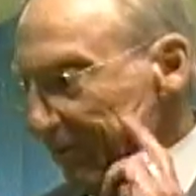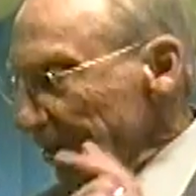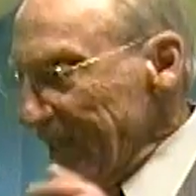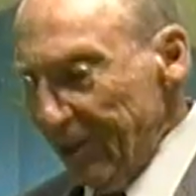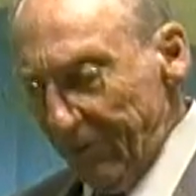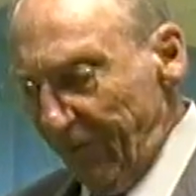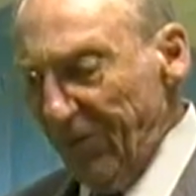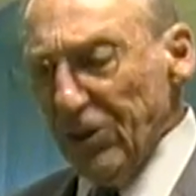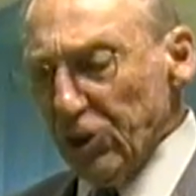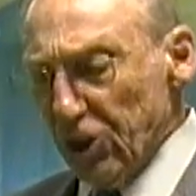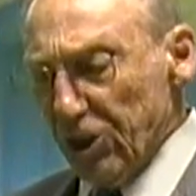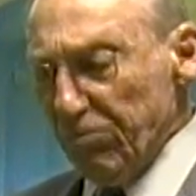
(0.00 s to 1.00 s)
if the
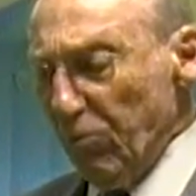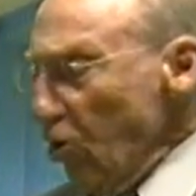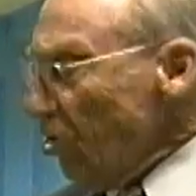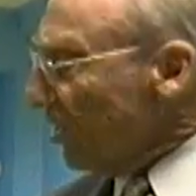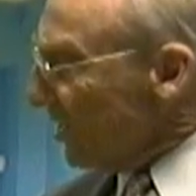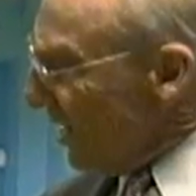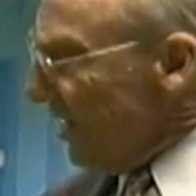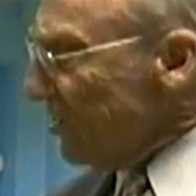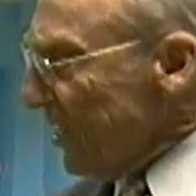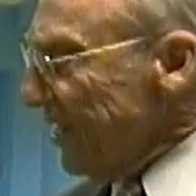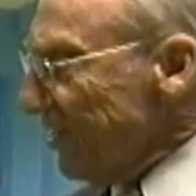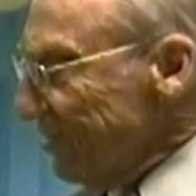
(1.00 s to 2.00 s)
fish is small, it
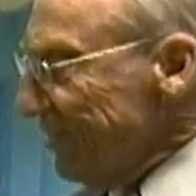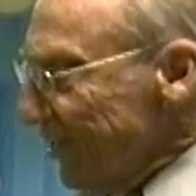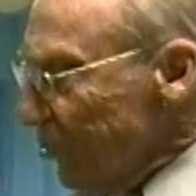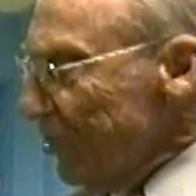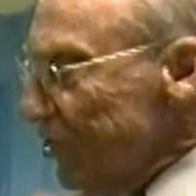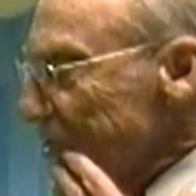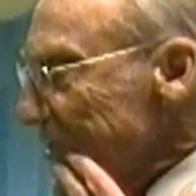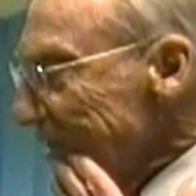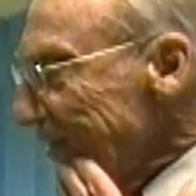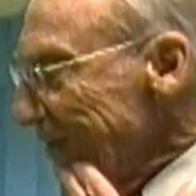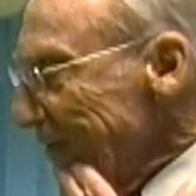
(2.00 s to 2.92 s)
can't take the electricity.